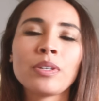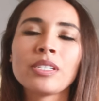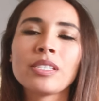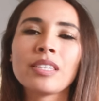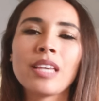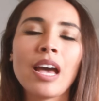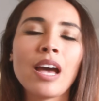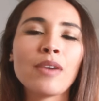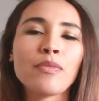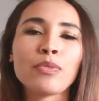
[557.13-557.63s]
where
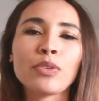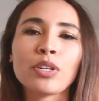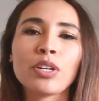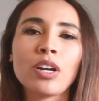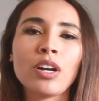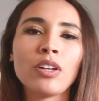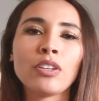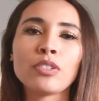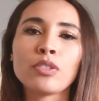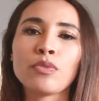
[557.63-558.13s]
it's at for
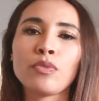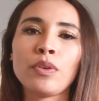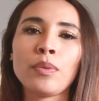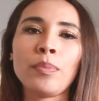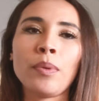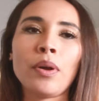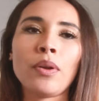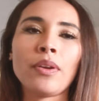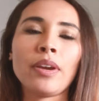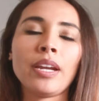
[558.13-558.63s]
college
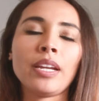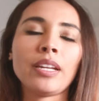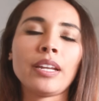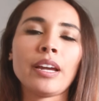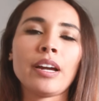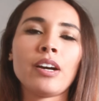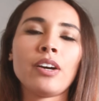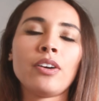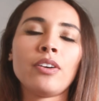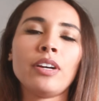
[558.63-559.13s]
football right
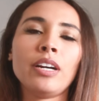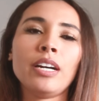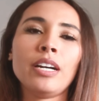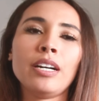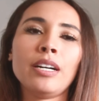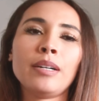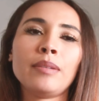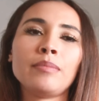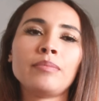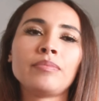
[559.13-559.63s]

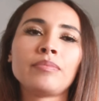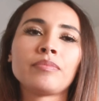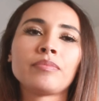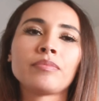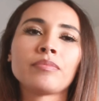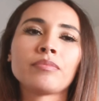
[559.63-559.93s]
now.